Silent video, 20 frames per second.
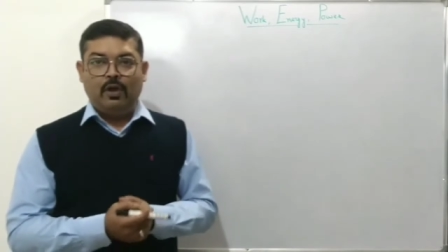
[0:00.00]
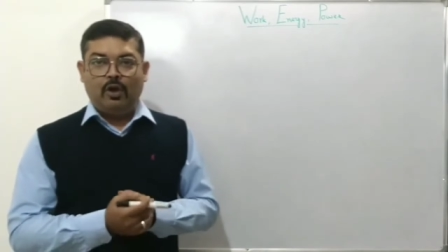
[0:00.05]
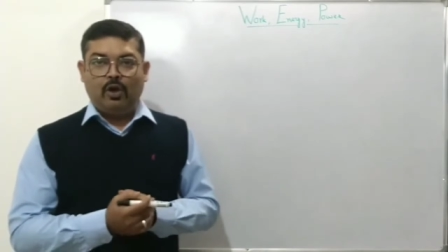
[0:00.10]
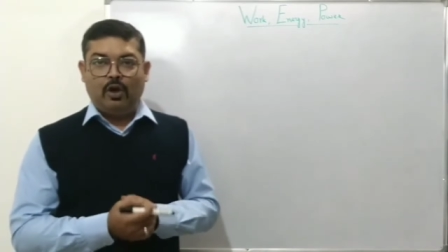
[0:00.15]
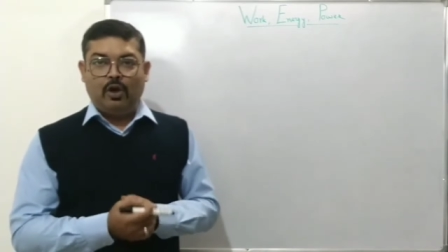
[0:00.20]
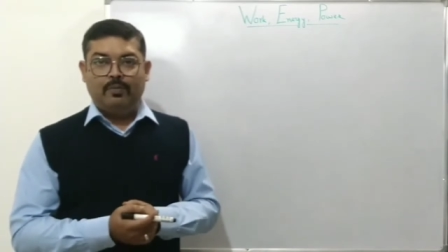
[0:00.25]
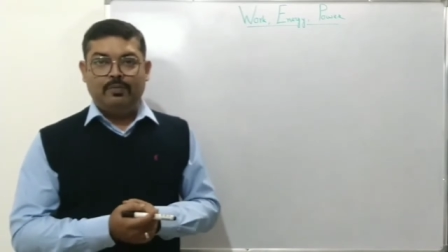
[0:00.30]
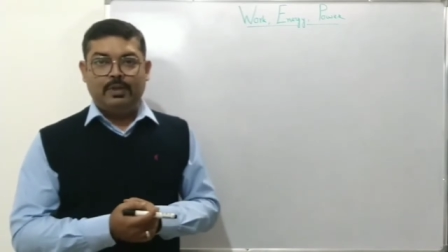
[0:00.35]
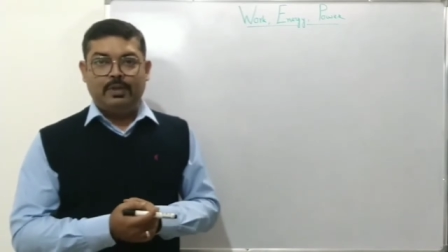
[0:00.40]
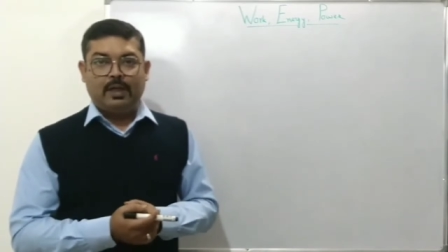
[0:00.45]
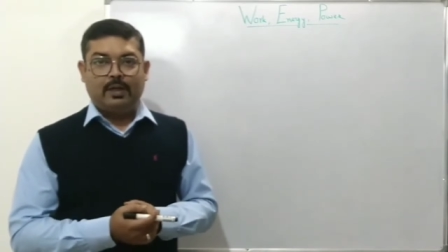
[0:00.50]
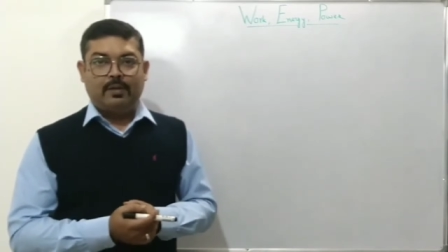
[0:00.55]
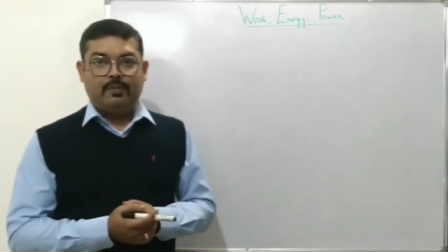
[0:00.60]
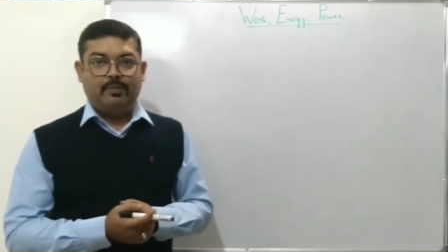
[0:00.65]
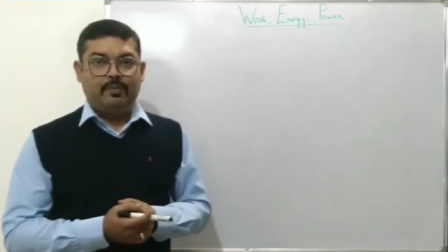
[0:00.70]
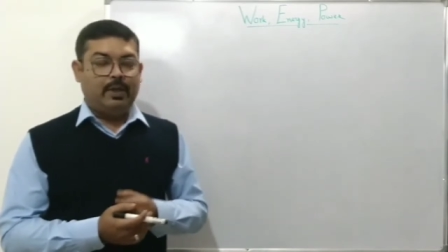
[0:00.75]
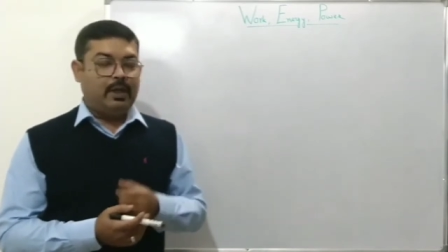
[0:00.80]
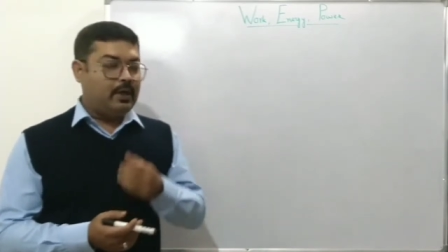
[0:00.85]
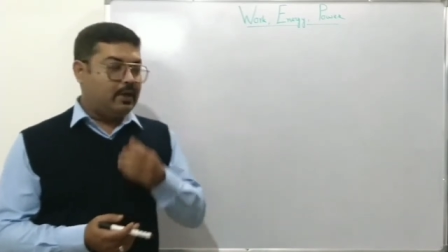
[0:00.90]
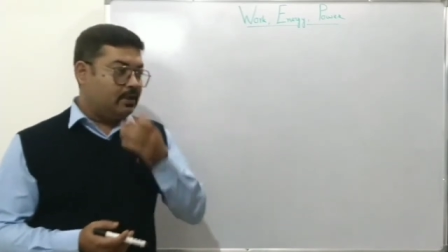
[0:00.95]
object,
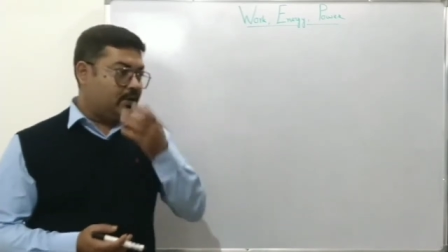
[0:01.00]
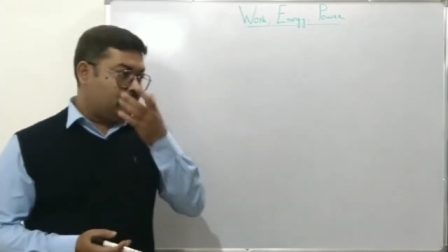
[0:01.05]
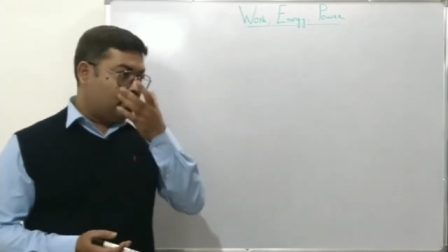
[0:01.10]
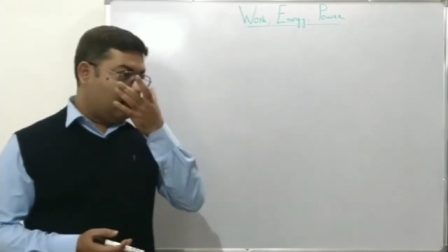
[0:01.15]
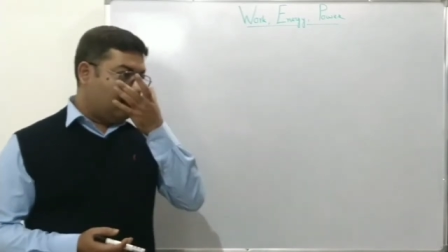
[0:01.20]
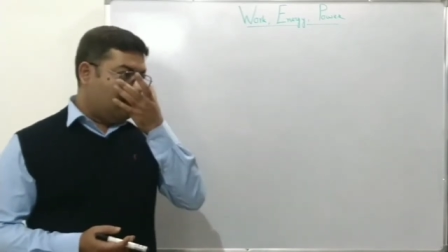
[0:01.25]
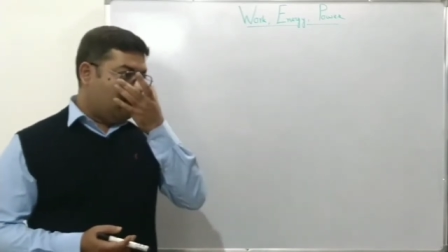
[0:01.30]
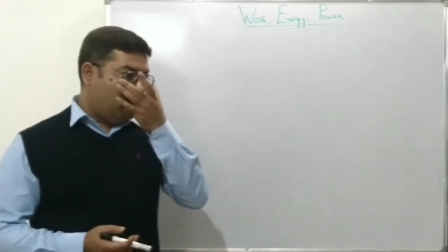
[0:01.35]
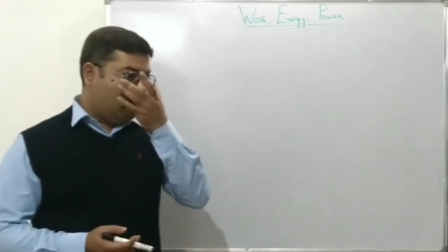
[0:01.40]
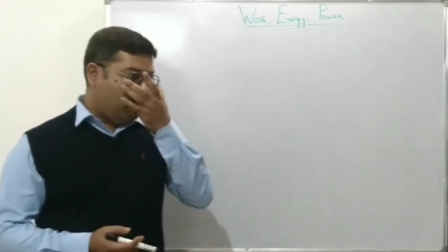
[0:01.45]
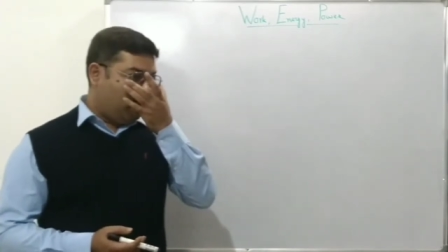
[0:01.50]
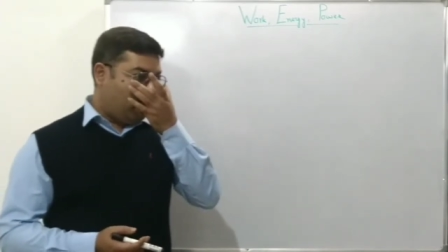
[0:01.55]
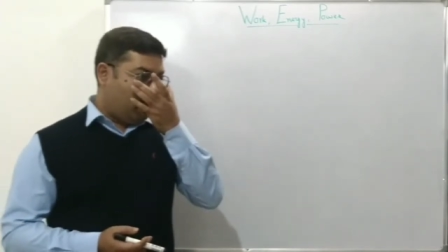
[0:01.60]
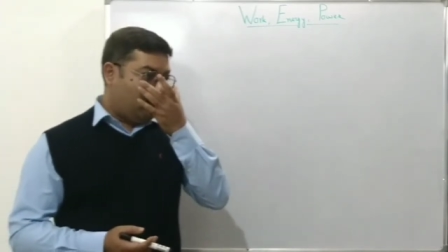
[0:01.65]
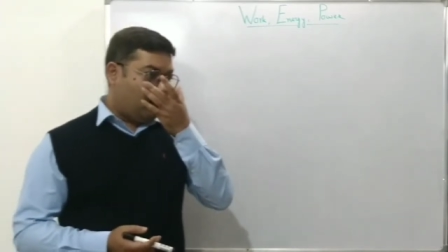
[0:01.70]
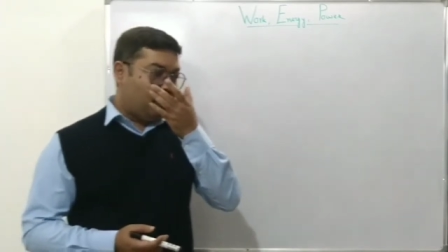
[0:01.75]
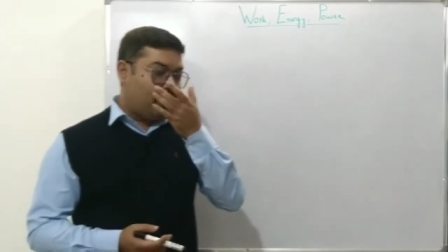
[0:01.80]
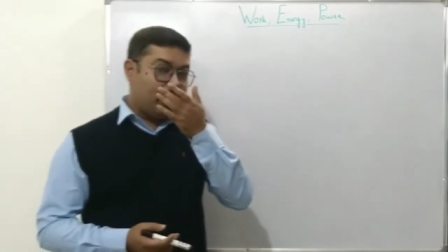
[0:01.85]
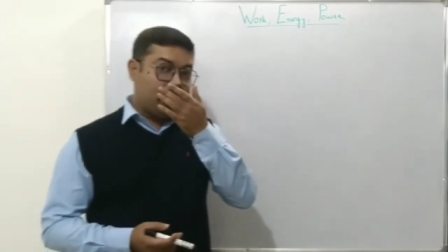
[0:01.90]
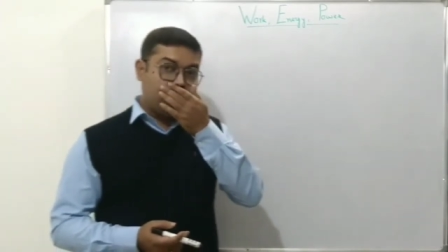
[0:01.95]
because we
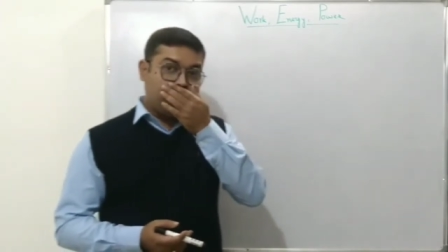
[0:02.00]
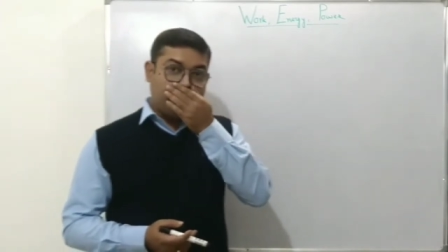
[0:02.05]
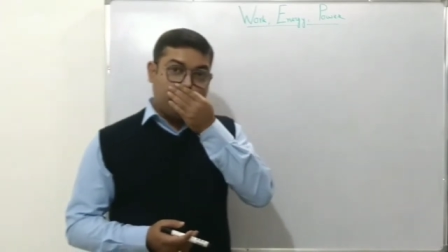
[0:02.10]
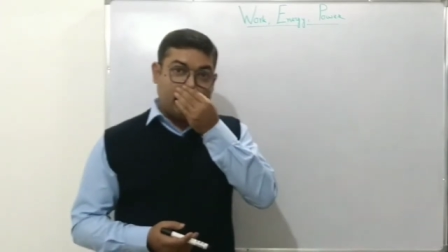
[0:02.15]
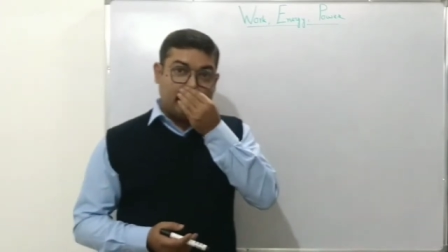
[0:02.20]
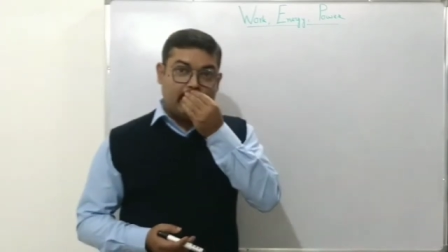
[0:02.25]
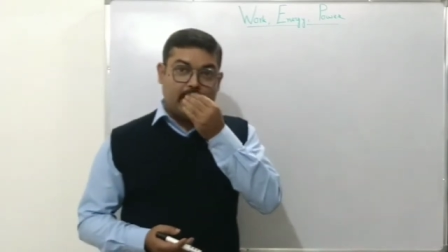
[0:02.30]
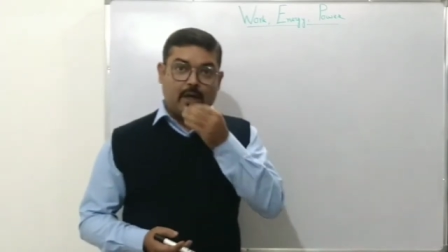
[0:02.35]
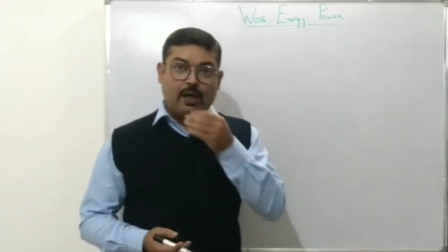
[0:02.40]
always measure